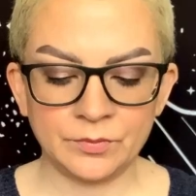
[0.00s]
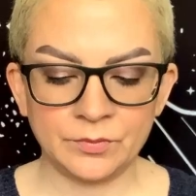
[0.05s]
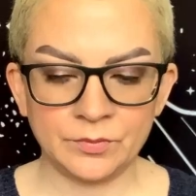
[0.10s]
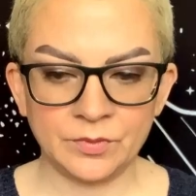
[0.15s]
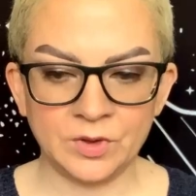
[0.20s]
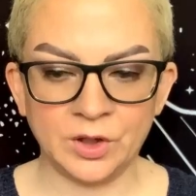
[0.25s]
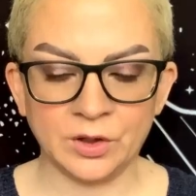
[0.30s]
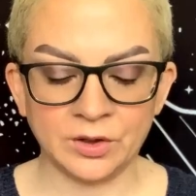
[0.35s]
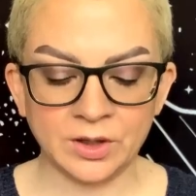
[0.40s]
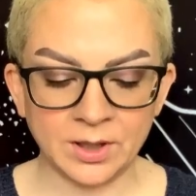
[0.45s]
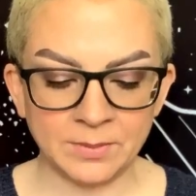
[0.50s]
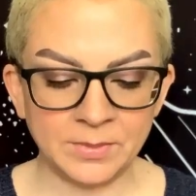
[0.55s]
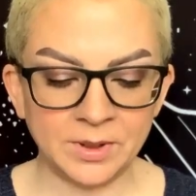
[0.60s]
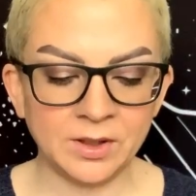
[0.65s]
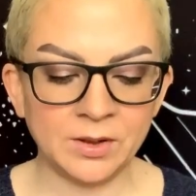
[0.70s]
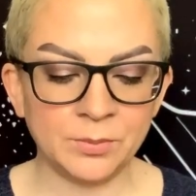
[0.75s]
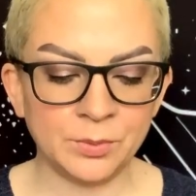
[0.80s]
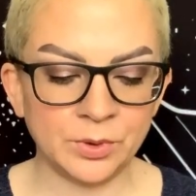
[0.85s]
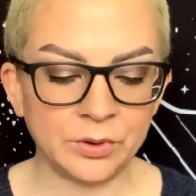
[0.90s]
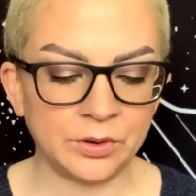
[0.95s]
you're coming
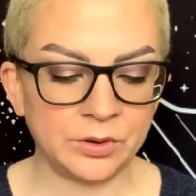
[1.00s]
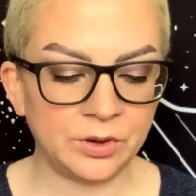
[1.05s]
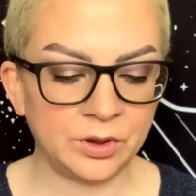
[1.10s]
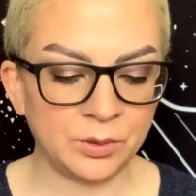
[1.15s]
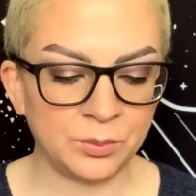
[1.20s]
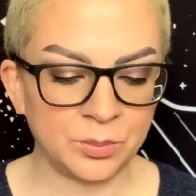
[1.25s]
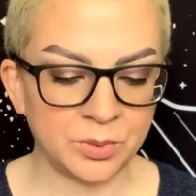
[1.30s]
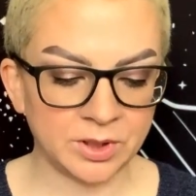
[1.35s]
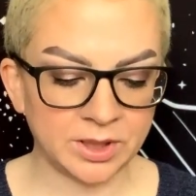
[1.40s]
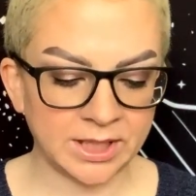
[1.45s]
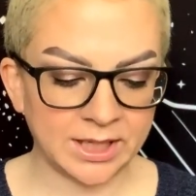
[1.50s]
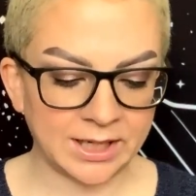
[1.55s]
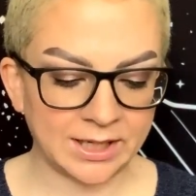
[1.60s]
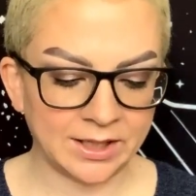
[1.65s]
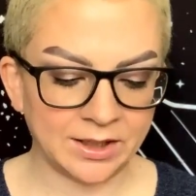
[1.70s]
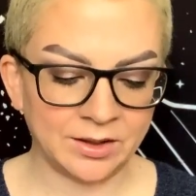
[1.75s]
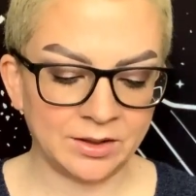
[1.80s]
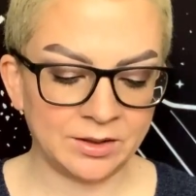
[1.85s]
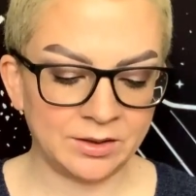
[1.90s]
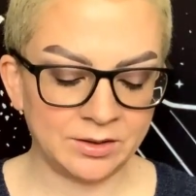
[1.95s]
up with a new
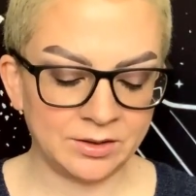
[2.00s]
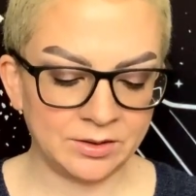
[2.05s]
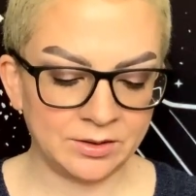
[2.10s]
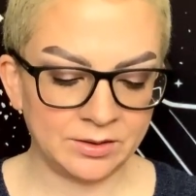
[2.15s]
plan.